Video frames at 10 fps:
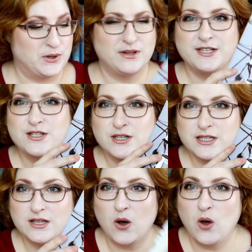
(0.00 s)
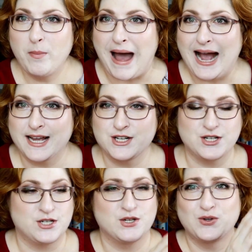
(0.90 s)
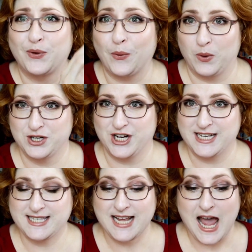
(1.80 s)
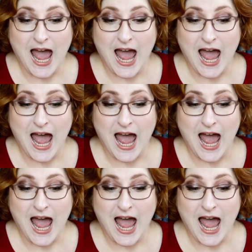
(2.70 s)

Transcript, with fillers: Oh, just look at the whole package, it's just gorgeous.